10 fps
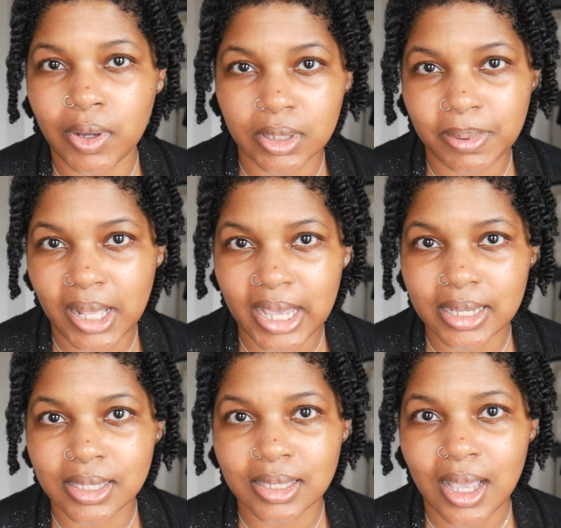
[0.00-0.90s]

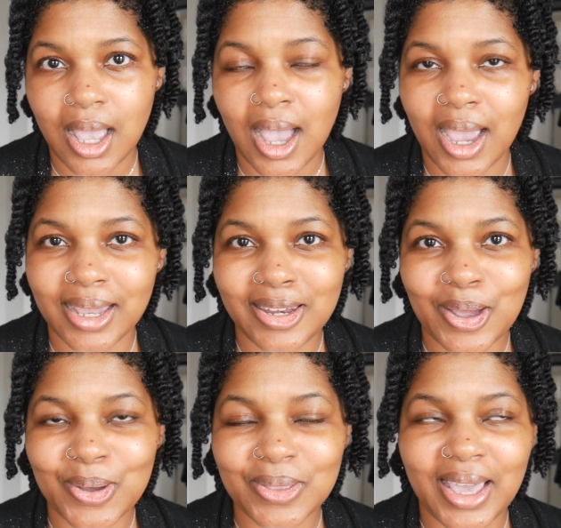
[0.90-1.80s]
Olaplex. I
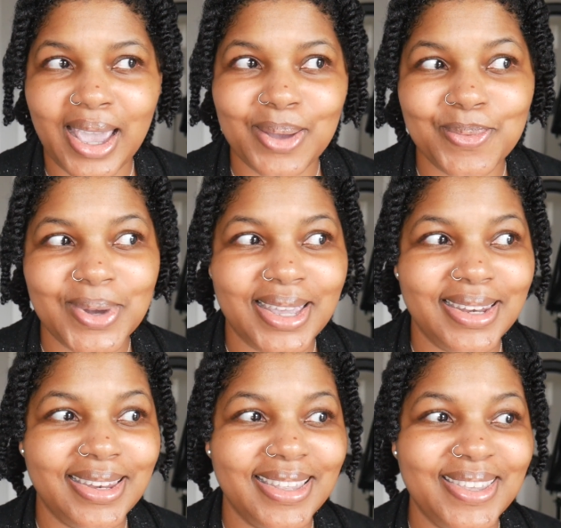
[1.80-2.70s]
know that
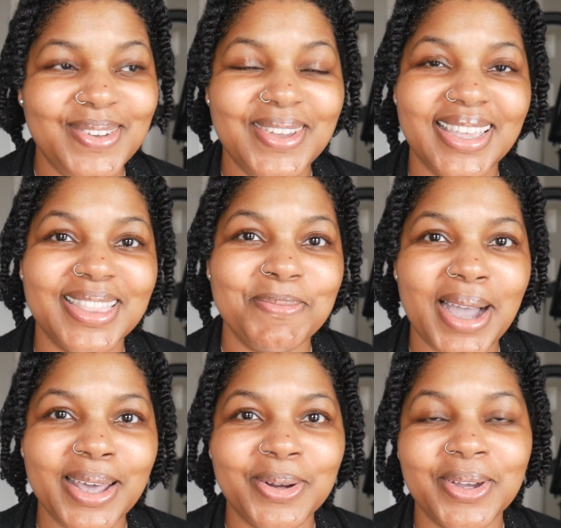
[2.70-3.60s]
when you get the
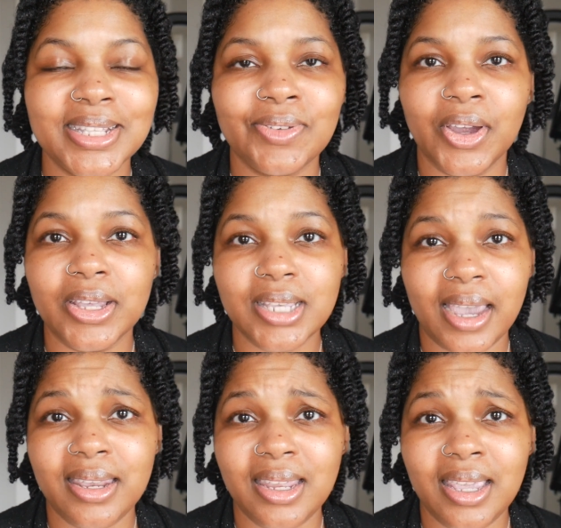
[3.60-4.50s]
bottle, it's very
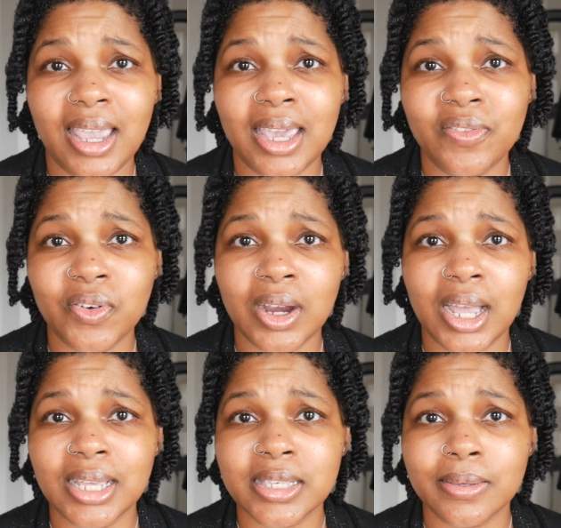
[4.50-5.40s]
tiny, and for
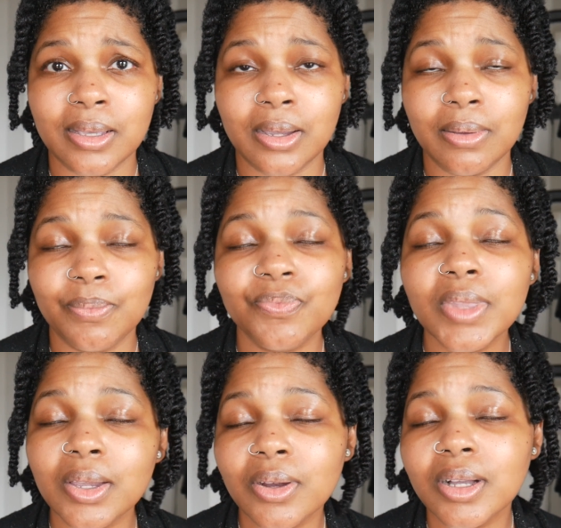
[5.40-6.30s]
us
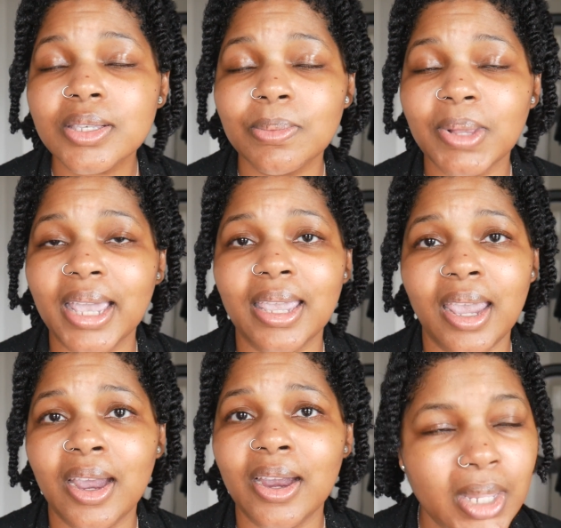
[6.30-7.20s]
girls with black
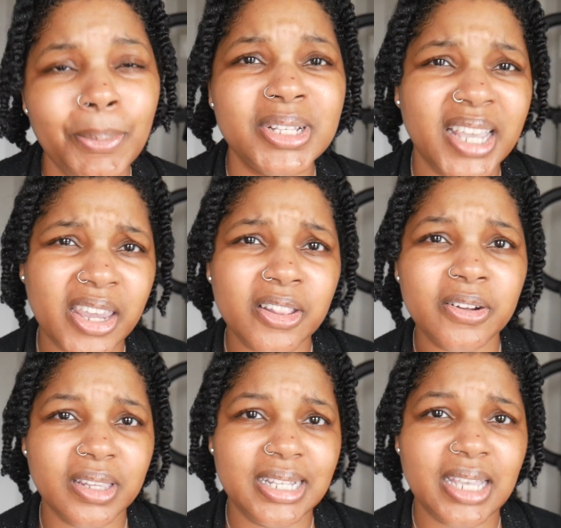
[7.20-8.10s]
hair,
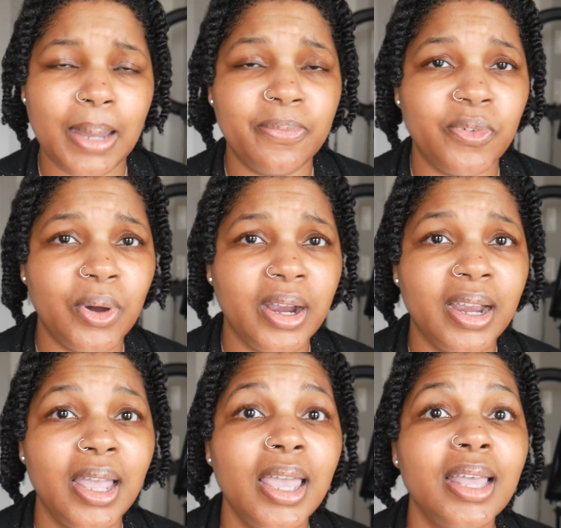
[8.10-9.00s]
particularly type
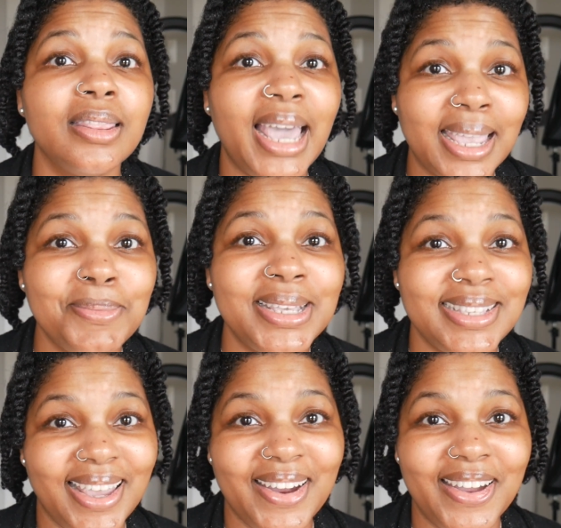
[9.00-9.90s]
4, that can be
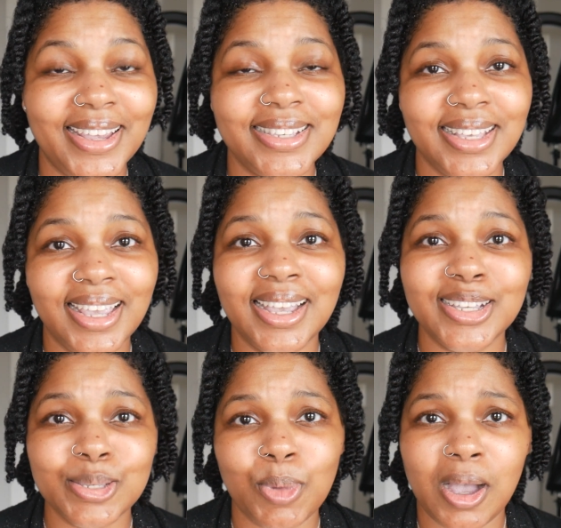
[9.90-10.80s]
scary, seeing a
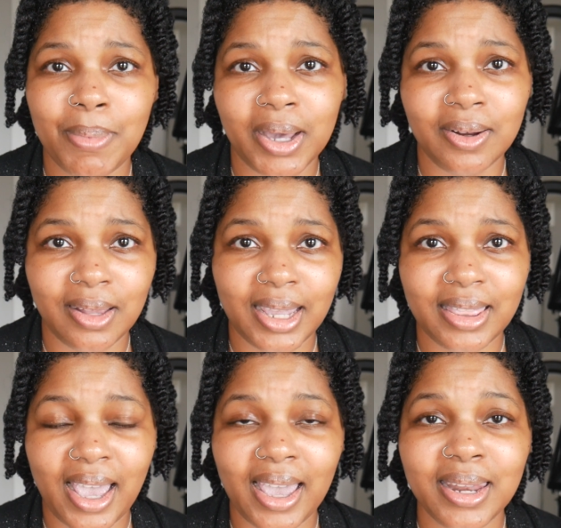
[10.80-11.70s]
small bottle like
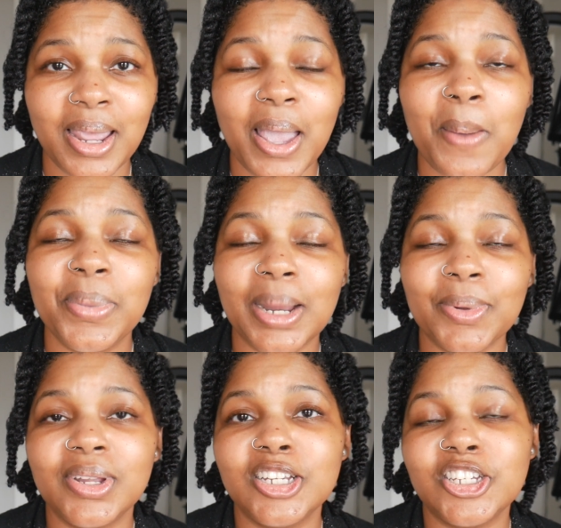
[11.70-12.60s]
that. But I'm
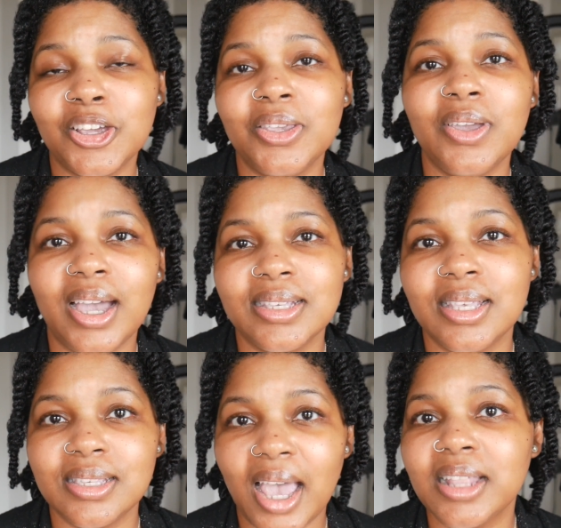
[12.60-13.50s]
going to show you guys
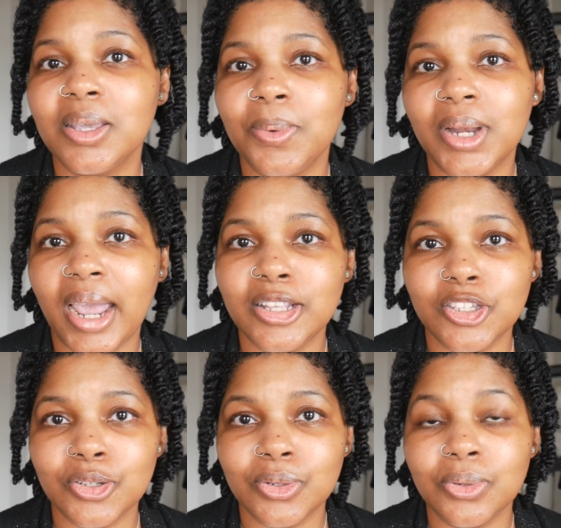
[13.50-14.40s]
exactly what I
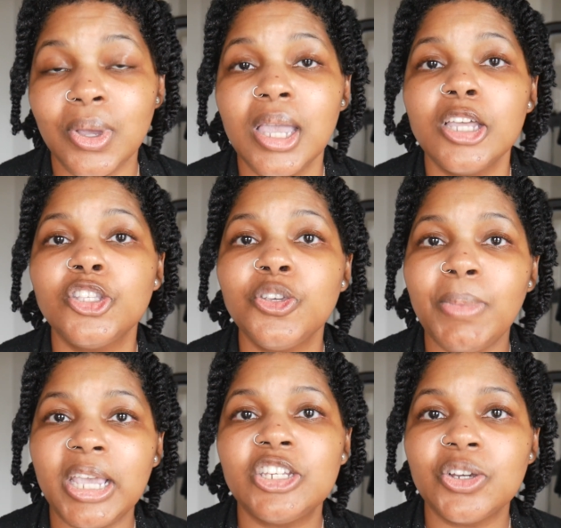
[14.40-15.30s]
do to
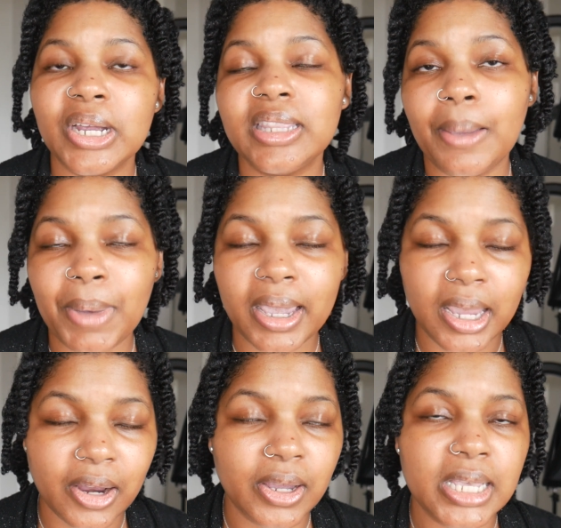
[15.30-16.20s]
make sure that my
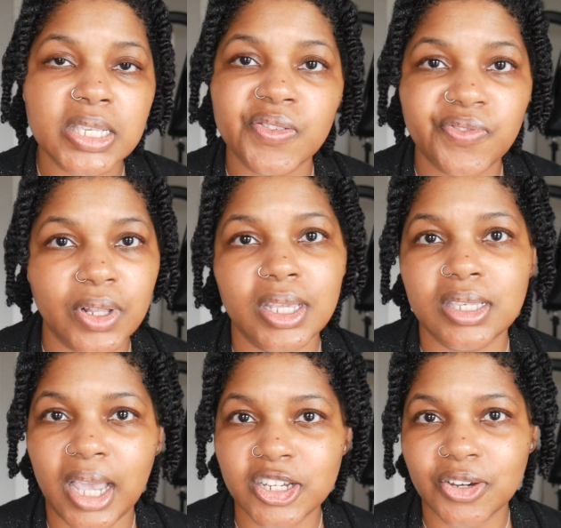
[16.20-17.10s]
hair is fully
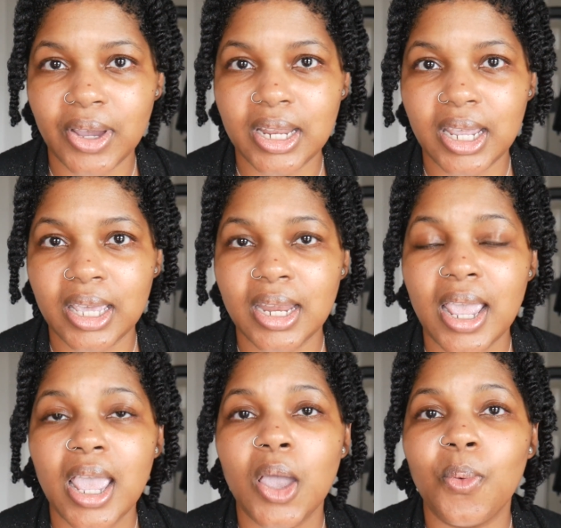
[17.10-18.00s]
saturated
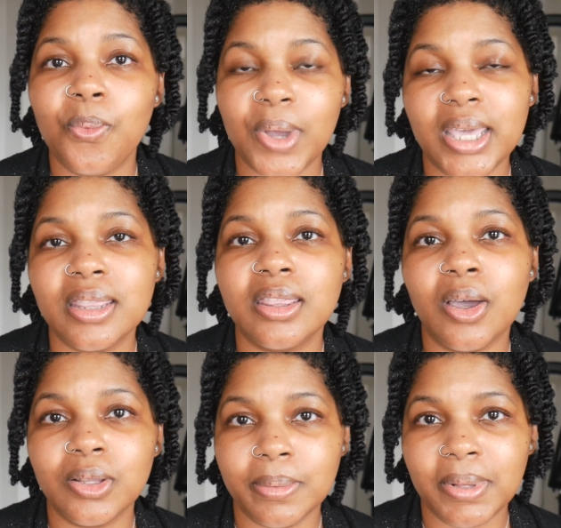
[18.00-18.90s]
with the
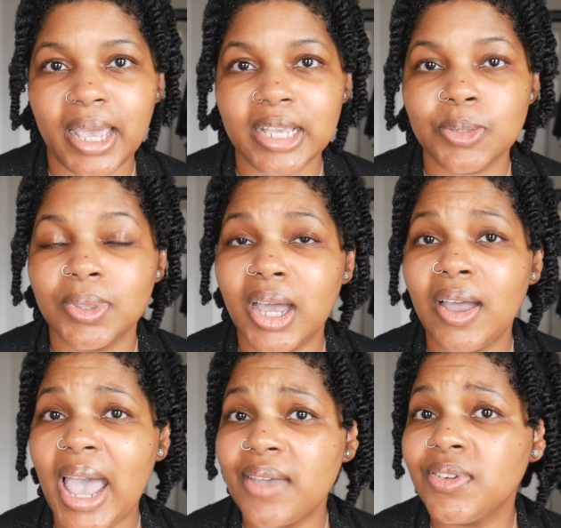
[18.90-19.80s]
Olaplex
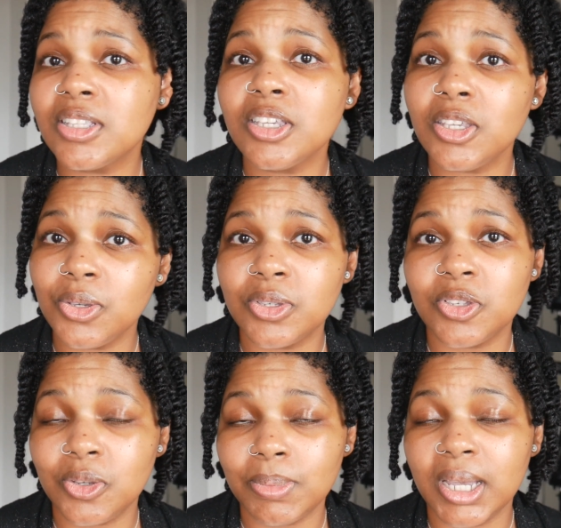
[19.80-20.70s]
without having to
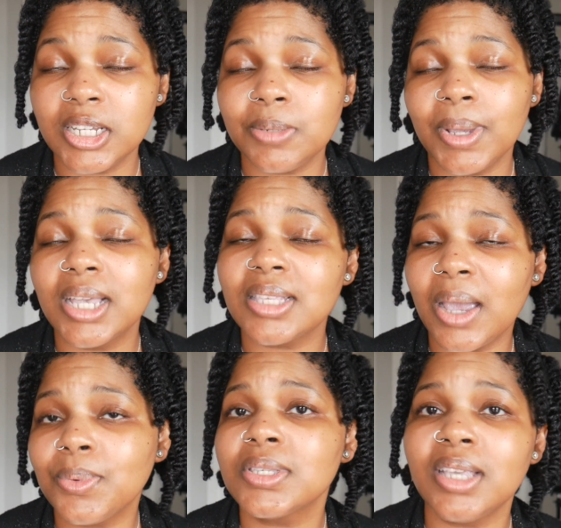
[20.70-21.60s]
use too much, because
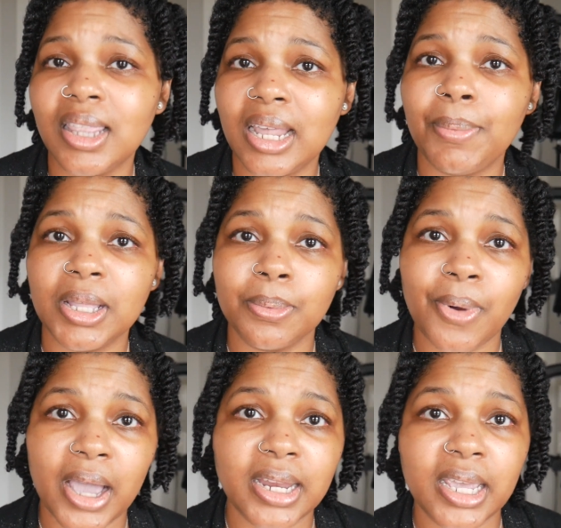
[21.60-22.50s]
I will say that about the
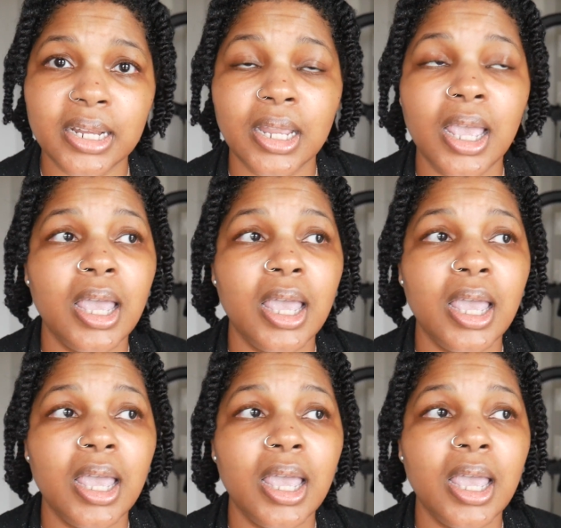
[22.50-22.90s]
product.